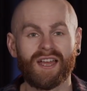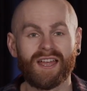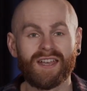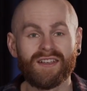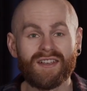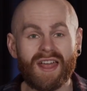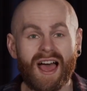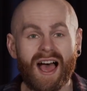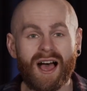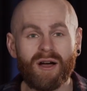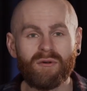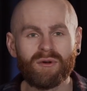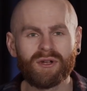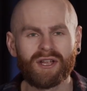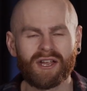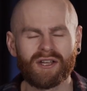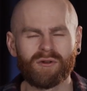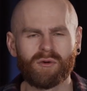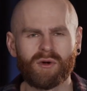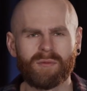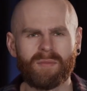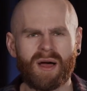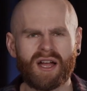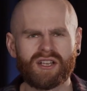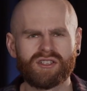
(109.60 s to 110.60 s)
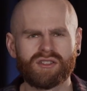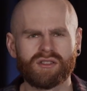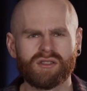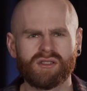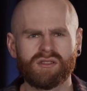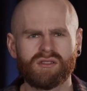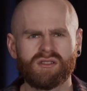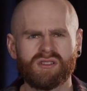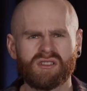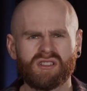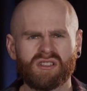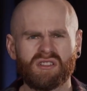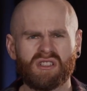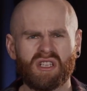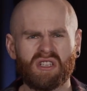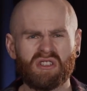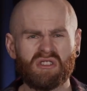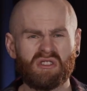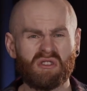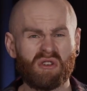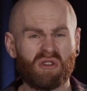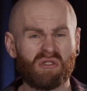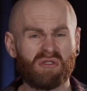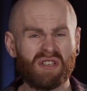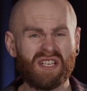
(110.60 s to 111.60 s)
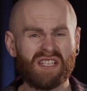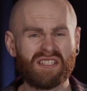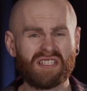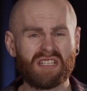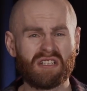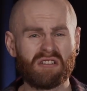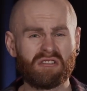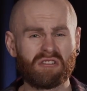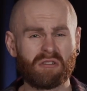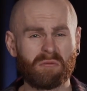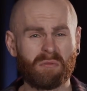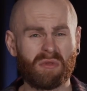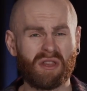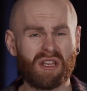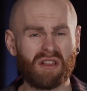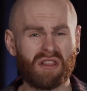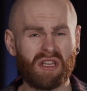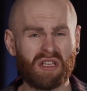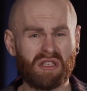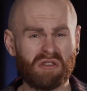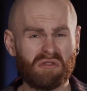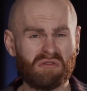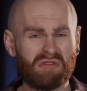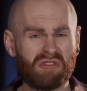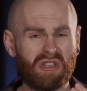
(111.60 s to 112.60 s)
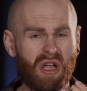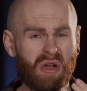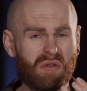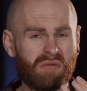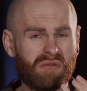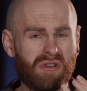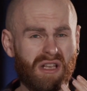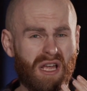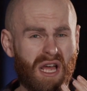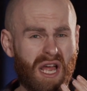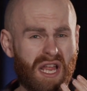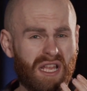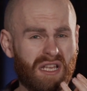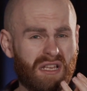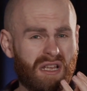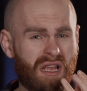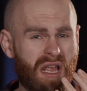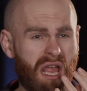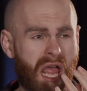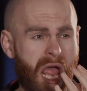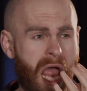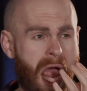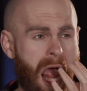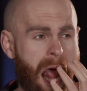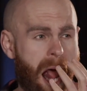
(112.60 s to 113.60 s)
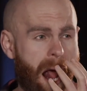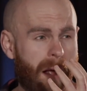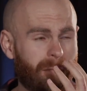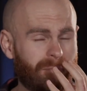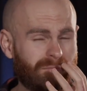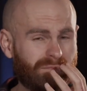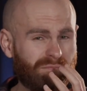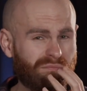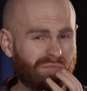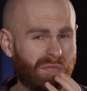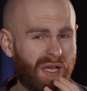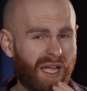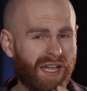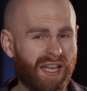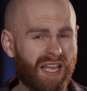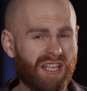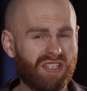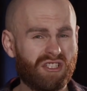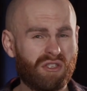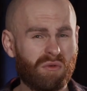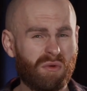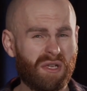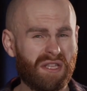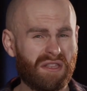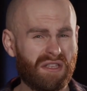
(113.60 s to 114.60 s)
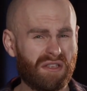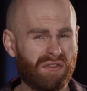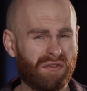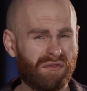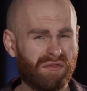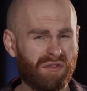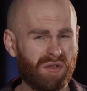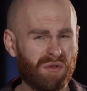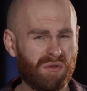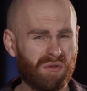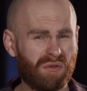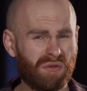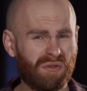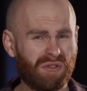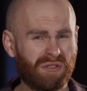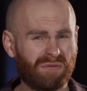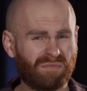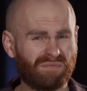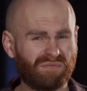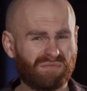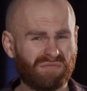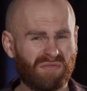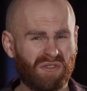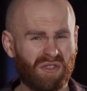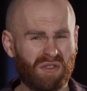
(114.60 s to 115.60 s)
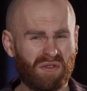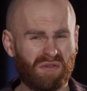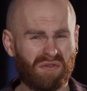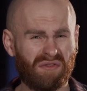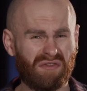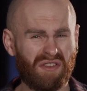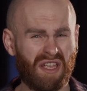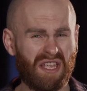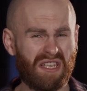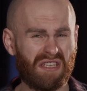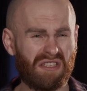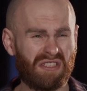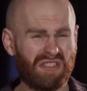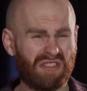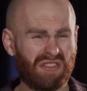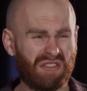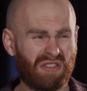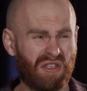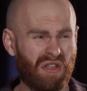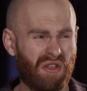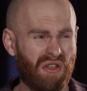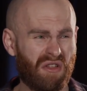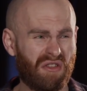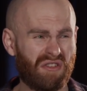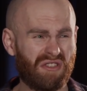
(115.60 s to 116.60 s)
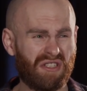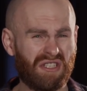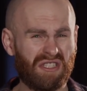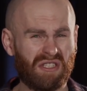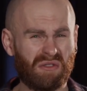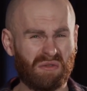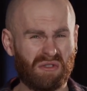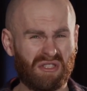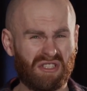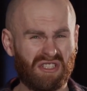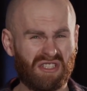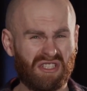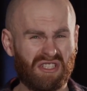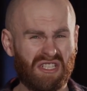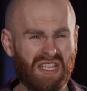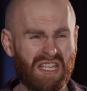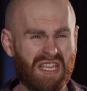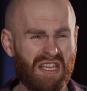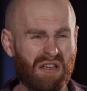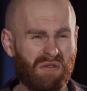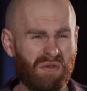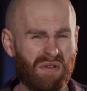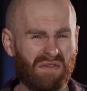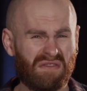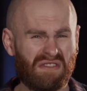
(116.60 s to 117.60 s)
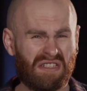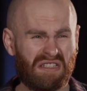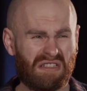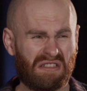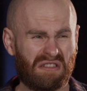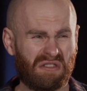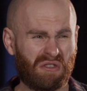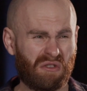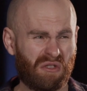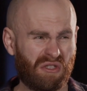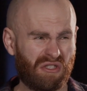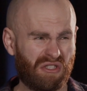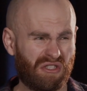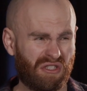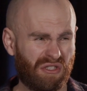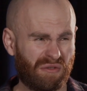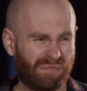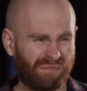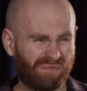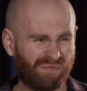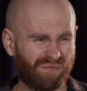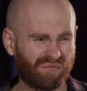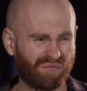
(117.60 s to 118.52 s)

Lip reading: Now we're going to imagine that you're eating something that you don't like. And as you eat this food, your face turns into a sneer with disgust.